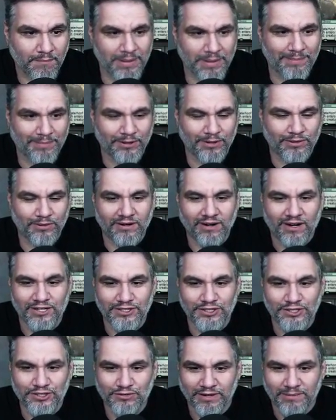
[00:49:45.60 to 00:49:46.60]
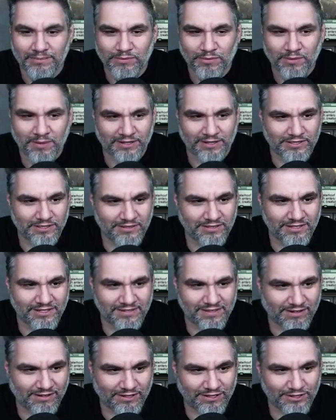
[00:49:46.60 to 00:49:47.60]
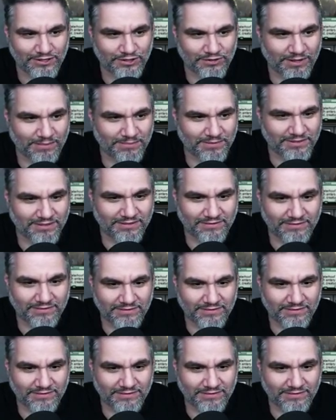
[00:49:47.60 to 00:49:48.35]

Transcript: People who are undreamt. What about tunas that are undreamt?